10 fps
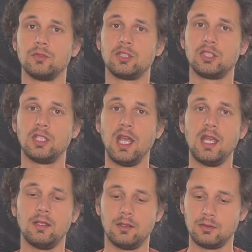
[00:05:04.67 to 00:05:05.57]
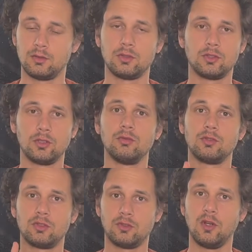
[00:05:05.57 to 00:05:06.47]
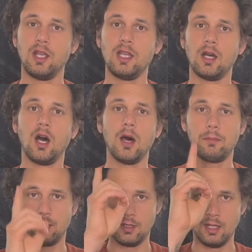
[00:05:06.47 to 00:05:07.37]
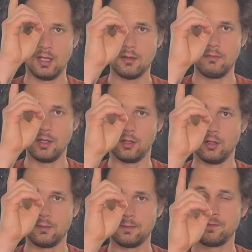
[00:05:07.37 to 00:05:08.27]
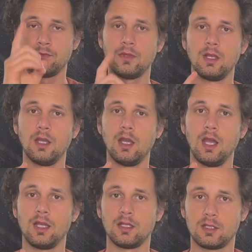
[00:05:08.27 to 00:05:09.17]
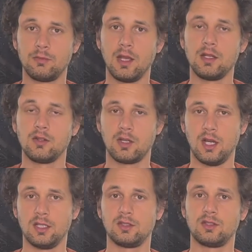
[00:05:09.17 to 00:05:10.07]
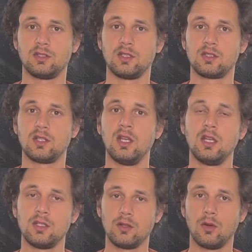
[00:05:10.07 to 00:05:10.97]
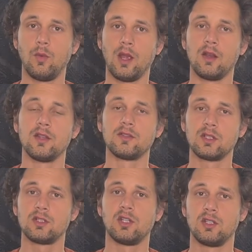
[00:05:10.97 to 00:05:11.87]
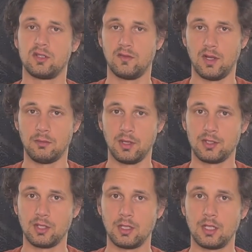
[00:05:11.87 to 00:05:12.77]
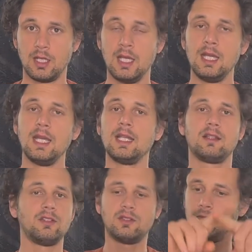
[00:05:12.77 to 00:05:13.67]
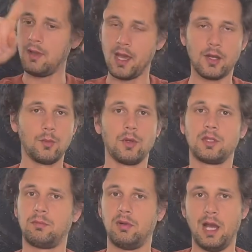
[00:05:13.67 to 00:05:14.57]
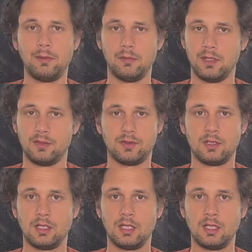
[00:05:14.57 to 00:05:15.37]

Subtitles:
straight up the middle, and expand your consciousness, your awareness, and change your vibration. It doesn't matter what the problem is,